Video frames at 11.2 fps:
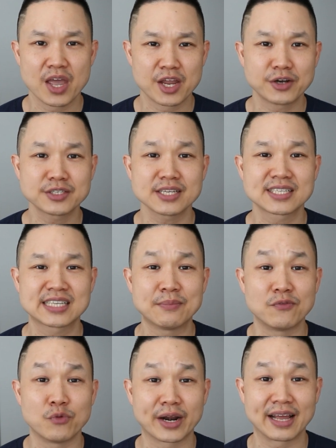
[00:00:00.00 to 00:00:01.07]
Here's some
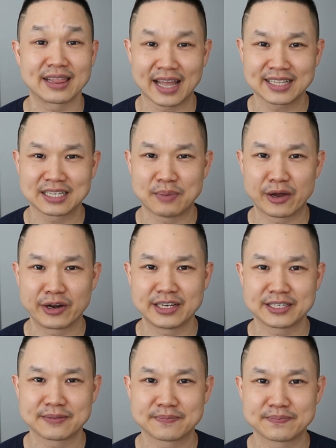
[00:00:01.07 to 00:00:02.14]
of what I liked about it.